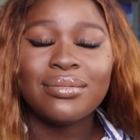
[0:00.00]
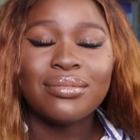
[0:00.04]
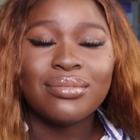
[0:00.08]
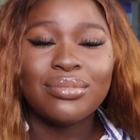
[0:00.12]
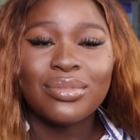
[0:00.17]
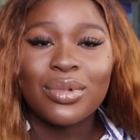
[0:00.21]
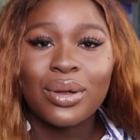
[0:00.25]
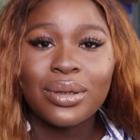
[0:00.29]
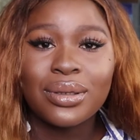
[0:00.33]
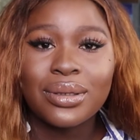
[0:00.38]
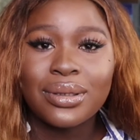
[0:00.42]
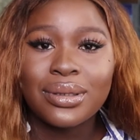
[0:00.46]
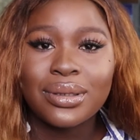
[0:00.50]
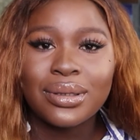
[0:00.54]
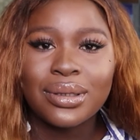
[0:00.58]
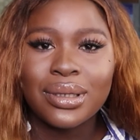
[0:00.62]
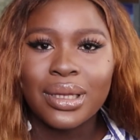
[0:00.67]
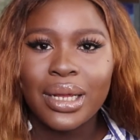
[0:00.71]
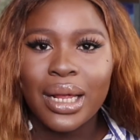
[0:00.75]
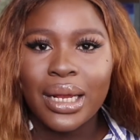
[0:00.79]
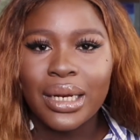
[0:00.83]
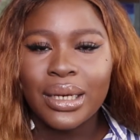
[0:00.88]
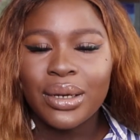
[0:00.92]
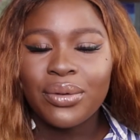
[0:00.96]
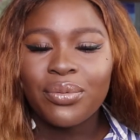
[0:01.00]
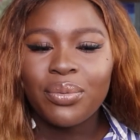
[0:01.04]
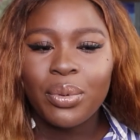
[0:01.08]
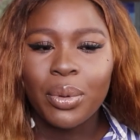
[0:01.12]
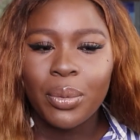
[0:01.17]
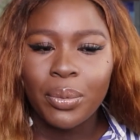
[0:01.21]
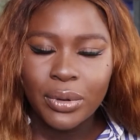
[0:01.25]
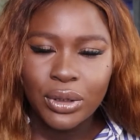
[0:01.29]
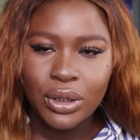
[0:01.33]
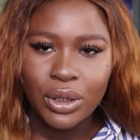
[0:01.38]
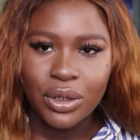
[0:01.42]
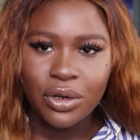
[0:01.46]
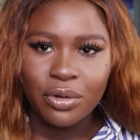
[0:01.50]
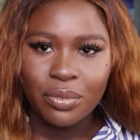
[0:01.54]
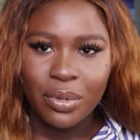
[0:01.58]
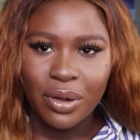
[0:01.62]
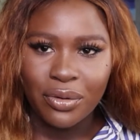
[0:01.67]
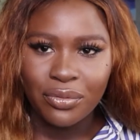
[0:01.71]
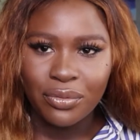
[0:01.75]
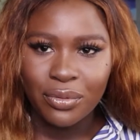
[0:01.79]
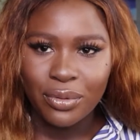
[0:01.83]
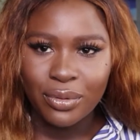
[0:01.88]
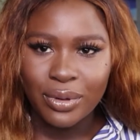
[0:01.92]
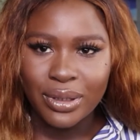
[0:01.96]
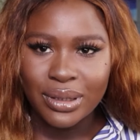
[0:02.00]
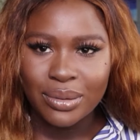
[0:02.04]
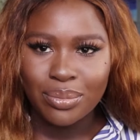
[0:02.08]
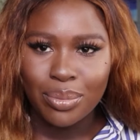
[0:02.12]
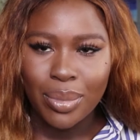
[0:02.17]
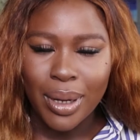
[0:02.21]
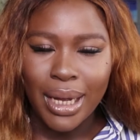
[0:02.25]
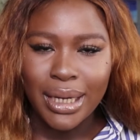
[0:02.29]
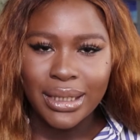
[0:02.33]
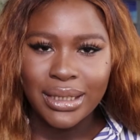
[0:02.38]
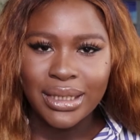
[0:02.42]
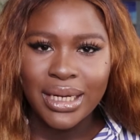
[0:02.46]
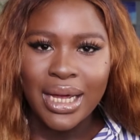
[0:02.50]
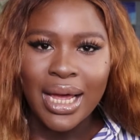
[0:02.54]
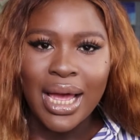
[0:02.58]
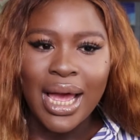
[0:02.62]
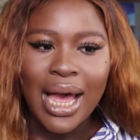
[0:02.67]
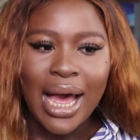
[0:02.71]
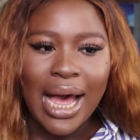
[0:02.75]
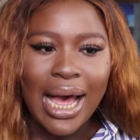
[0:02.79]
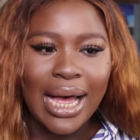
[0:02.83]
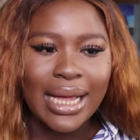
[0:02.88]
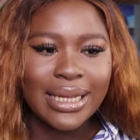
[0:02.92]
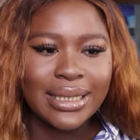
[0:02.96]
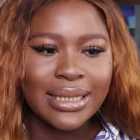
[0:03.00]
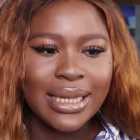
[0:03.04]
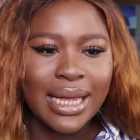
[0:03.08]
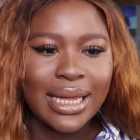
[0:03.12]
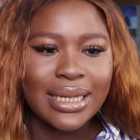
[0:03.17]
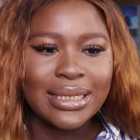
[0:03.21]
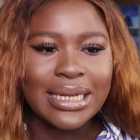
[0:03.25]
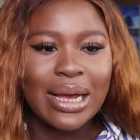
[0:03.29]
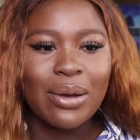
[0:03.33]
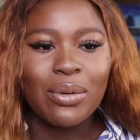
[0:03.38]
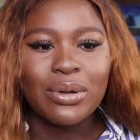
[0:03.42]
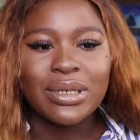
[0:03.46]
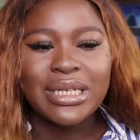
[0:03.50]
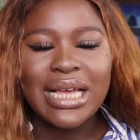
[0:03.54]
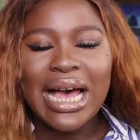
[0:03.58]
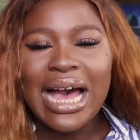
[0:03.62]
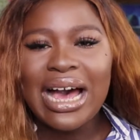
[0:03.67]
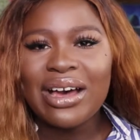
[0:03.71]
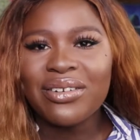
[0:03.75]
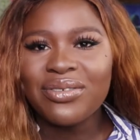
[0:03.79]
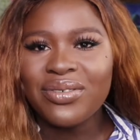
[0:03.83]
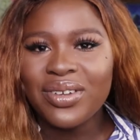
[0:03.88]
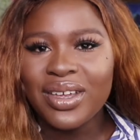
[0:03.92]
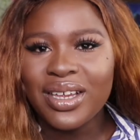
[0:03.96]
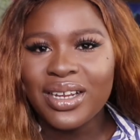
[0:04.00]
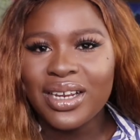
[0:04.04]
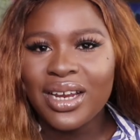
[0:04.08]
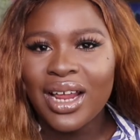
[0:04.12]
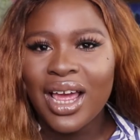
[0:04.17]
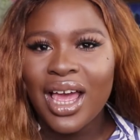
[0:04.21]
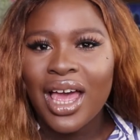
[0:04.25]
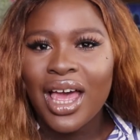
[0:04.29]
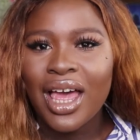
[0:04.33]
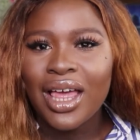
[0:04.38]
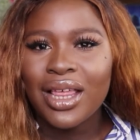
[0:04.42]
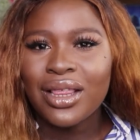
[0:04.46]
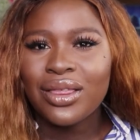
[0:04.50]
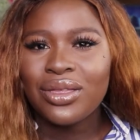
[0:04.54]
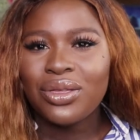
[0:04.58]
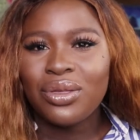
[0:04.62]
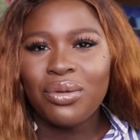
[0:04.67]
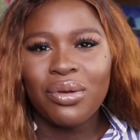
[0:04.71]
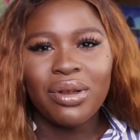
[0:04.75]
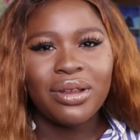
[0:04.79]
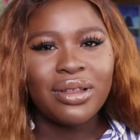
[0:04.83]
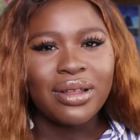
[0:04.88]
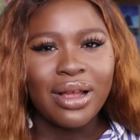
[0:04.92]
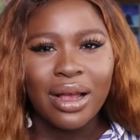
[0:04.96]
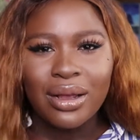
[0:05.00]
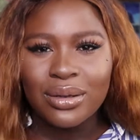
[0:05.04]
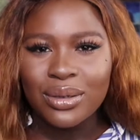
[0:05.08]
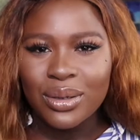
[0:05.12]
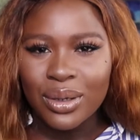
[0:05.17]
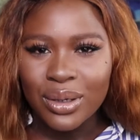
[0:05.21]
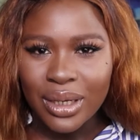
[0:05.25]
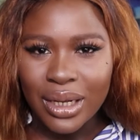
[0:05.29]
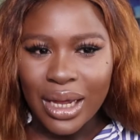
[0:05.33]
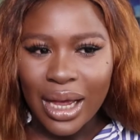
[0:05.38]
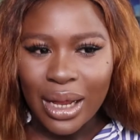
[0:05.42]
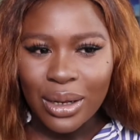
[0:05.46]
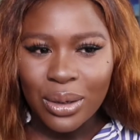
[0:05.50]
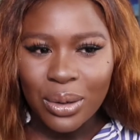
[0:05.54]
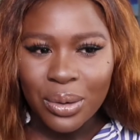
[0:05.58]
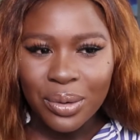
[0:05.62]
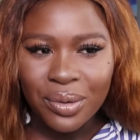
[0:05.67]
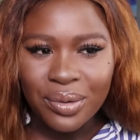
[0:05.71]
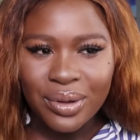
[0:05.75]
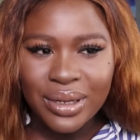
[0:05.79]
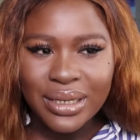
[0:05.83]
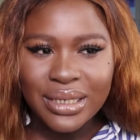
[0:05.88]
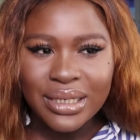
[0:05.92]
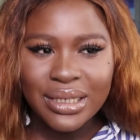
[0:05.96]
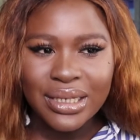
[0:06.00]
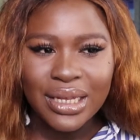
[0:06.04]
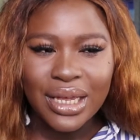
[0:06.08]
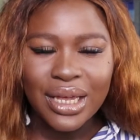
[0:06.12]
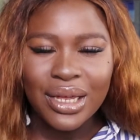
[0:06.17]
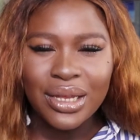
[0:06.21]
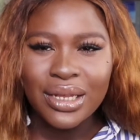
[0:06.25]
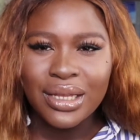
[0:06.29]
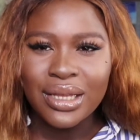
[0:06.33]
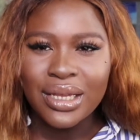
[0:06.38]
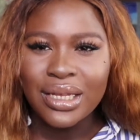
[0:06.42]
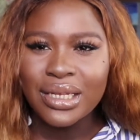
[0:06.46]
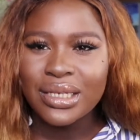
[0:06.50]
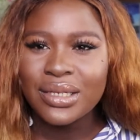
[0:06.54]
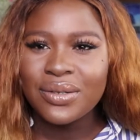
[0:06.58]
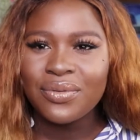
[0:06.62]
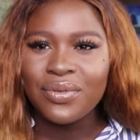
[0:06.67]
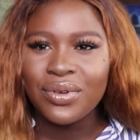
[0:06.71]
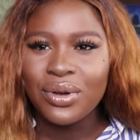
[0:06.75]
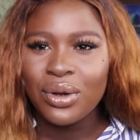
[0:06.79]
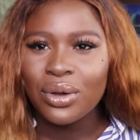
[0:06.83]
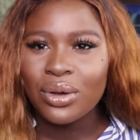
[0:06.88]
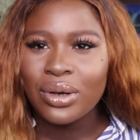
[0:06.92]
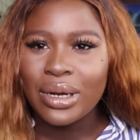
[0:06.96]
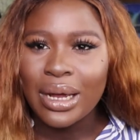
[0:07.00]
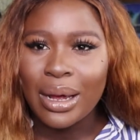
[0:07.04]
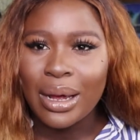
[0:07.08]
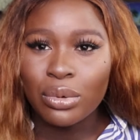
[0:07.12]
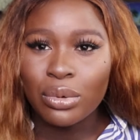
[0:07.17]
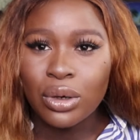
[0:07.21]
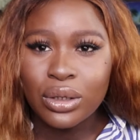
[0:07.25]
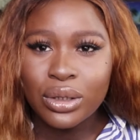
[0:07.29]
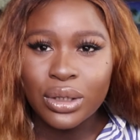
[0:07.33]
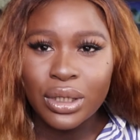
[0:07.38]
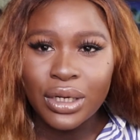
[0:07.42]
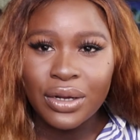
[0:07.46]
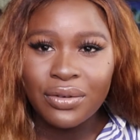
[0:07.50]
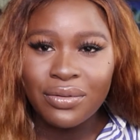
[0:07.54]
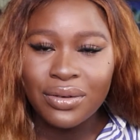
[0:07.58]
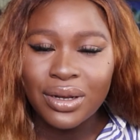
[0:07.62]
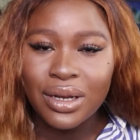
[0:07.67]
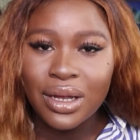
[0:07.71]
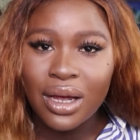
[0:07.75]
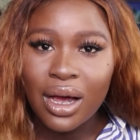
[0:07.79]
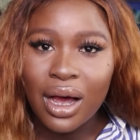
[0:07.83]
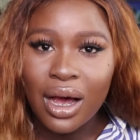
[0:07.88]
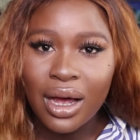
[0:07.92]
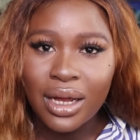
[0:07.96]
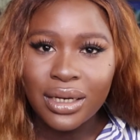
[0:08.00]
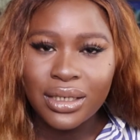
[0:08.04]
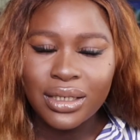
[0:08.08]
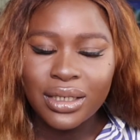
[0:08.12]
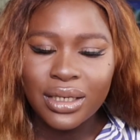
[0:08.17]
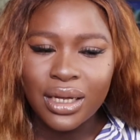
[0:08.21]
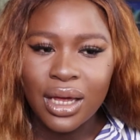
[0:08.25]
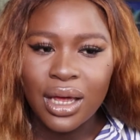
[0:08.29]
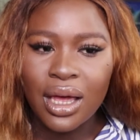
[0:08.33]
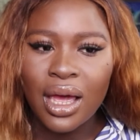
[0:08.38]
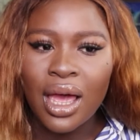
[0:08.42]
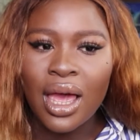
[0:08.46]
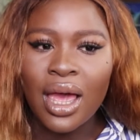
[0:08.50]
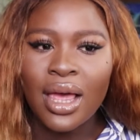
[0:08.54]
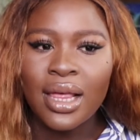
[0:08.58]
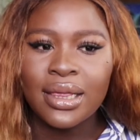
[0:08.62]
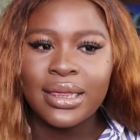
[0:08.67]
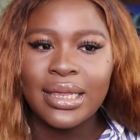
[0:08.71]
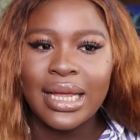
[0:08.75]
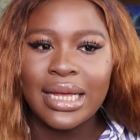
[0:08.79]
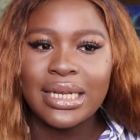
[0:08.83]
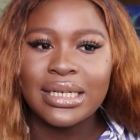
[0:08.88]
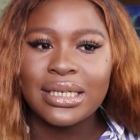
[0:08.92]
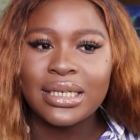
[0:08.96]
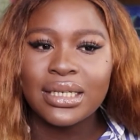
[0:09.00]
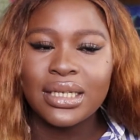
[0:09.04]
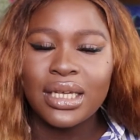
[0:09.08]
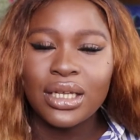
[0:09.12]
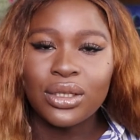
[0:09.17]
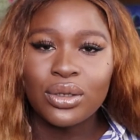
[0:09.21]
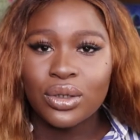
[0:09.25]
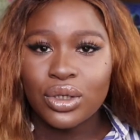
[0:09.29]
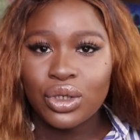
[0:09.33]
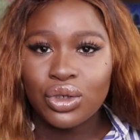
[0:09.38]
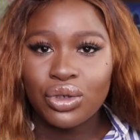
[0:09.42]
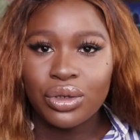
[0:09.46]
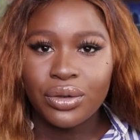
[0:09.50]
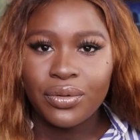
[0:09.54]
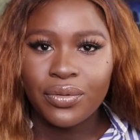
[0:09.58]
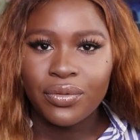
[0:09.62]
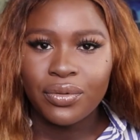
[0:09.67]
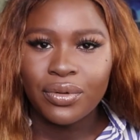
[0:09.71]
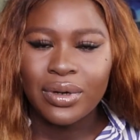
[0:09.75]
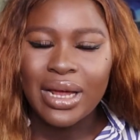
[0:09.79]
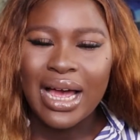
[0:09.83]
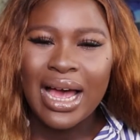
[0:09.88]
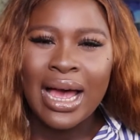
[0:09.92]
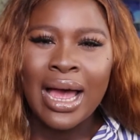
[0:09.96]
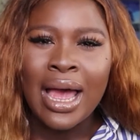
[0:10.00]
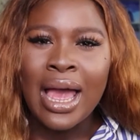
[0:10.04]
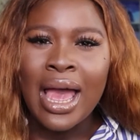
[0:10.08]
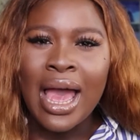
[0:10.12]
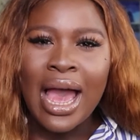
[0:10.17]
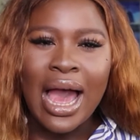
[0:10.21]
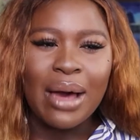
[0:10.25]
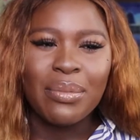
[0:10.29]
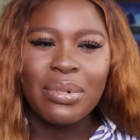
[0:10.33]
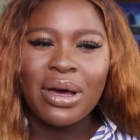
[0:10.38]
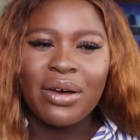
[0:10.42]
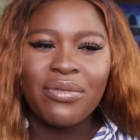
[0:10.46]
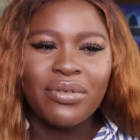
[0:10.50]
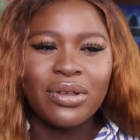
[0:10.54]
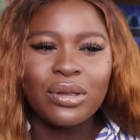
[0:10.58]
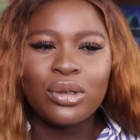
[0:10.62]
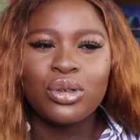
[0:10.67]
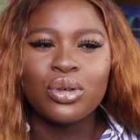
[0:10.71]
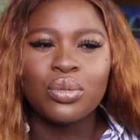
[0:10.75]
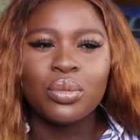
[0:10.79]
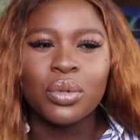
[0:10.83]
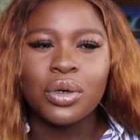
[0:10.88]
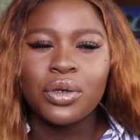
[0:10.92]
not, the proportion of my food is bad," and that I was having 3,000 calories in this video I'm going to leave in the card here. That's keto street food. I'm having too